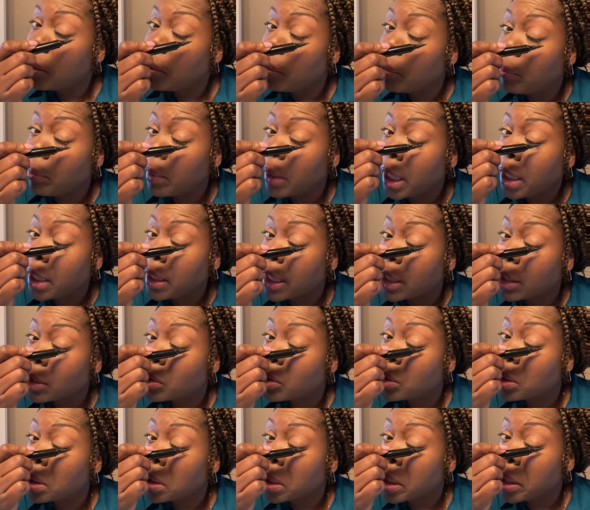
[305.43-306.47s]
Men
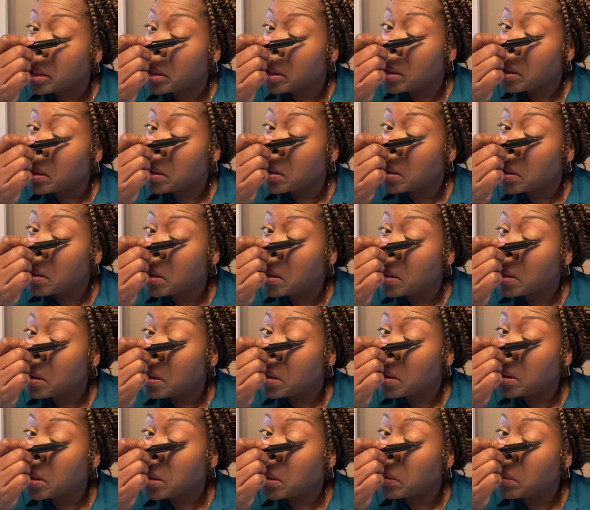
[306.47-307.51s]
actually
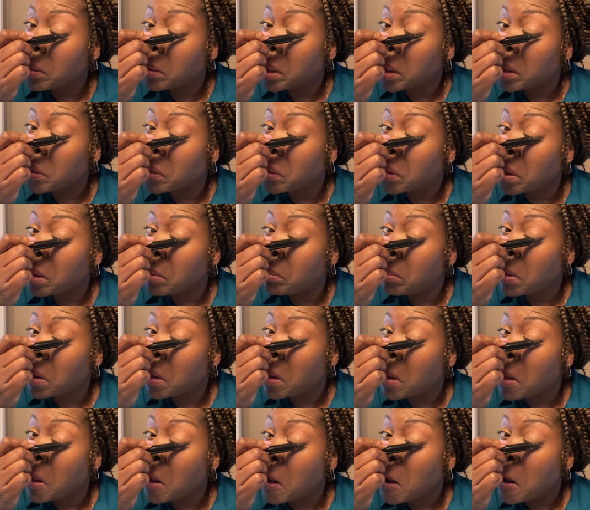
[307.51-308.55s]
do a great job.
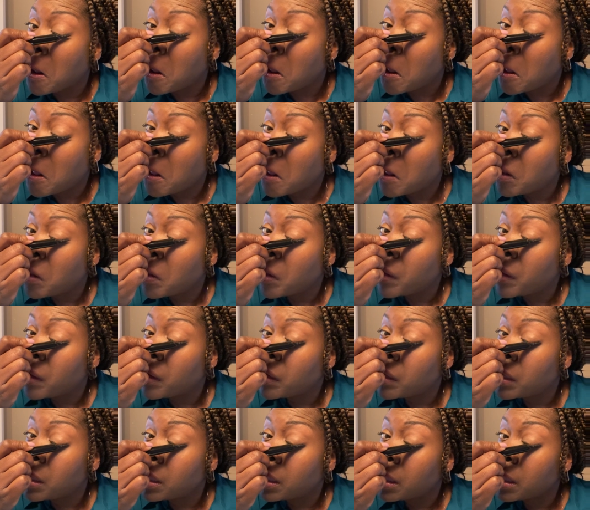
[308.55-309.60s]

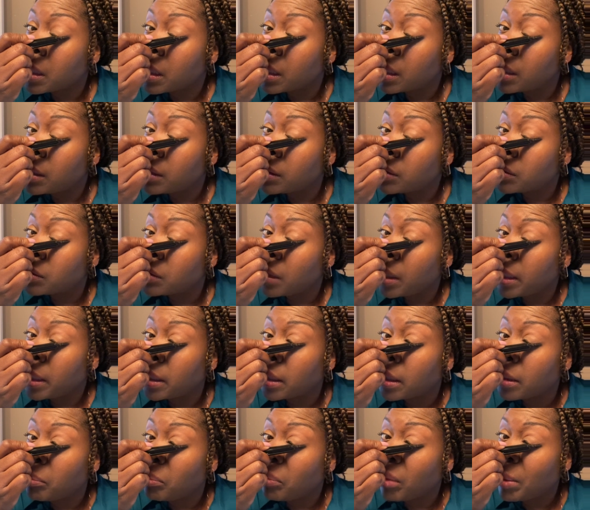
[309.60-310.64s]
And then I kind of try
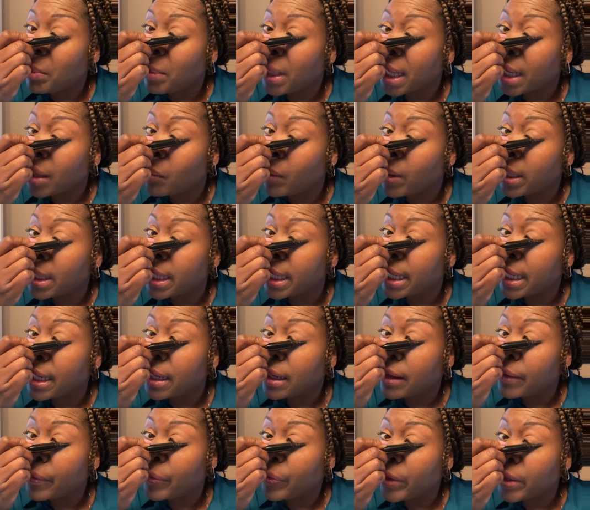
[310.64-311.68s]
to mimic the
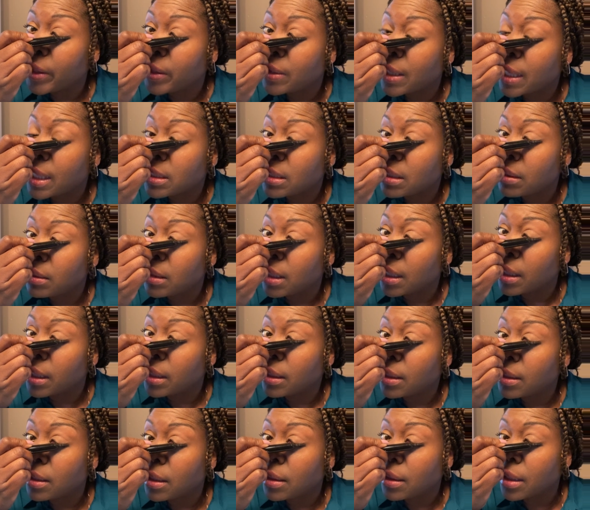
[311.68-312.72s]
exact same thing I
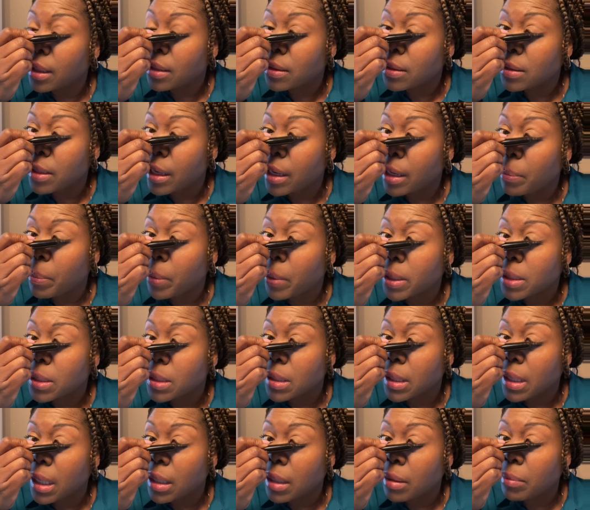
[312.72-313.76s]
did on the other side. I press it
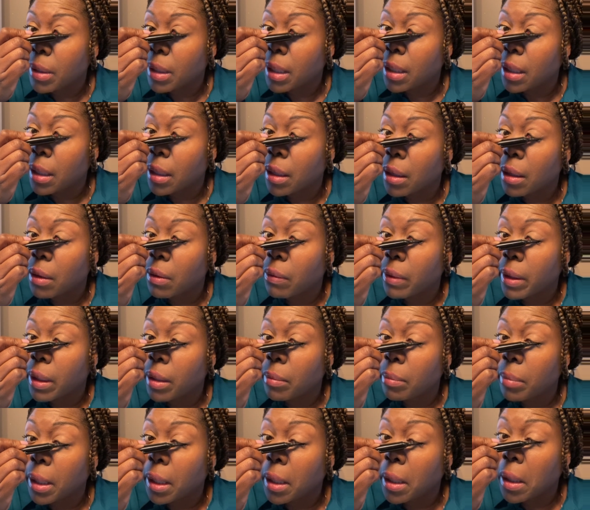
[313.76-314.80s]
down a bit and go in a
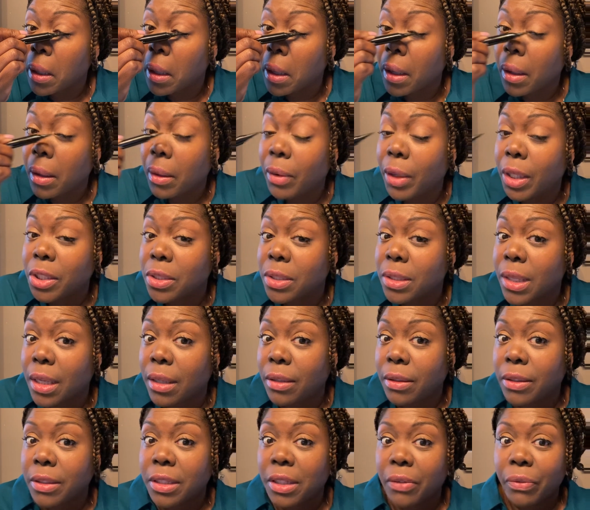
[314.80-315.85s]
bit. Watch, it's gonna
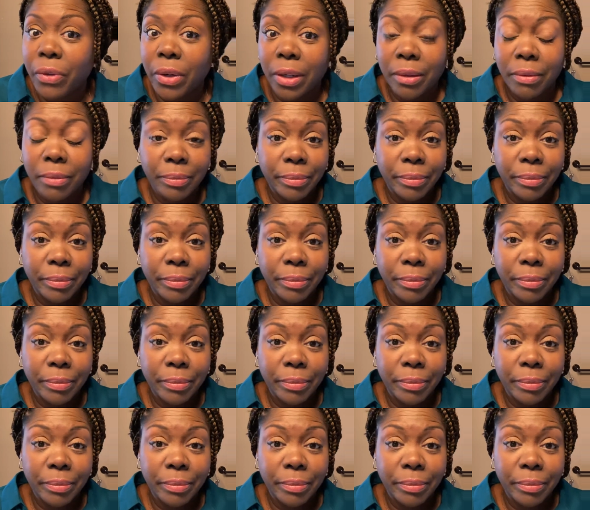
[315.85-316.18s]
look different.